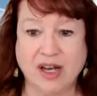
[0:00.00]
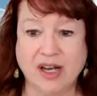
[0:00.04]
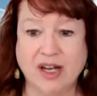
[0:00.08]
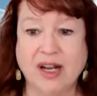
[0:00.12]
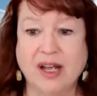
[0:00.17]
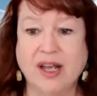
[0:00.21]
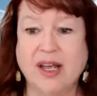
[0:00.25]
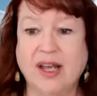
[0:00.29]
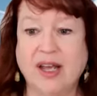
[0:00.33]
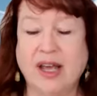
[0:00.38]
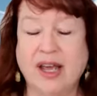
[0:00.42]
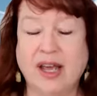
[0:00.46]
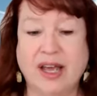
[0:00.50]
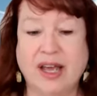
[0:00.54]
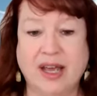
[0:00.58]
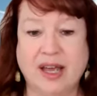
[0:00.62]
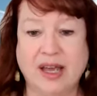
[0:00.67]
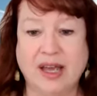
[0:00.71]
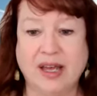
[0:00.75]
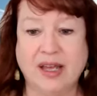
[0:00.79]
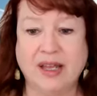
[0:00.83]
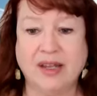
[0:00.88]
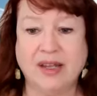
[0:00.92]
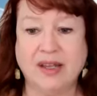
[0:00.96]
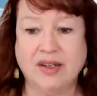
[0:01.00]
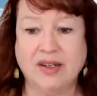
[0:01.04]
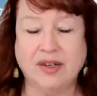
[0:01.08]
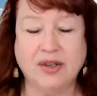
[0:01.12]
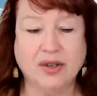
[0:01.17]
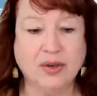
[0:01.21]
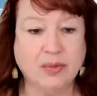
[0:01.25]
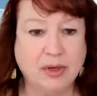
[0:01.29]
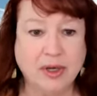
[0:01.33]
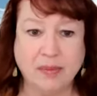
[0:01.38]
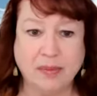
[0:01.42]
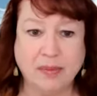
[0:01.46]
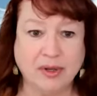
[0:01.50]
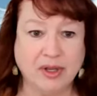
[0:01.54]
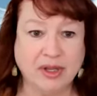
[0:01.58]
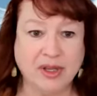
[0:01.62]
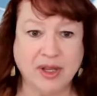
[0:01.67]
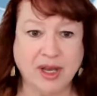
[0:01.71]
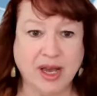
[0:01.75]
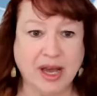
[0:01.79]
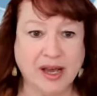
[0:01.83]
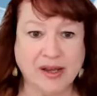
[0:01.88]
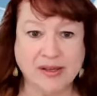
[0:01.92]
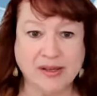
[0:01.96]
it, and the two people in
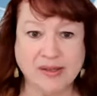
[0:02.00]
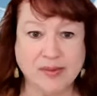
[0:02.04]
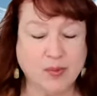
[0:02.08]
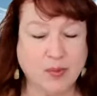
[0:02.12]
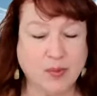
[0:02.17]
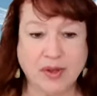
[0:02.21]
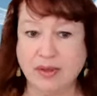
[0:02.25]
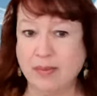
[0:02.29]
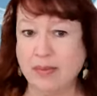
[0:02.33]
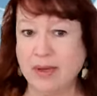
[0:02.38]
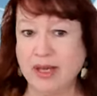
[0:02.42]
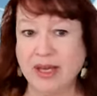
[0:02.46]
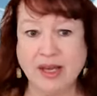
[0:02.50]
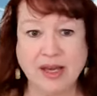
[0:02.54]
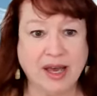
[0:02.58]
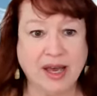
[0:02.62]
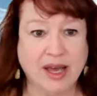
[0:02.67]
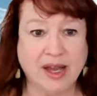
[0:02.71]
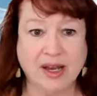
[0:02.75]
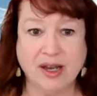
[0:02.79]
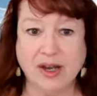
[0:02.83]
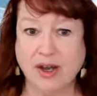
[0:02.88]
the house with me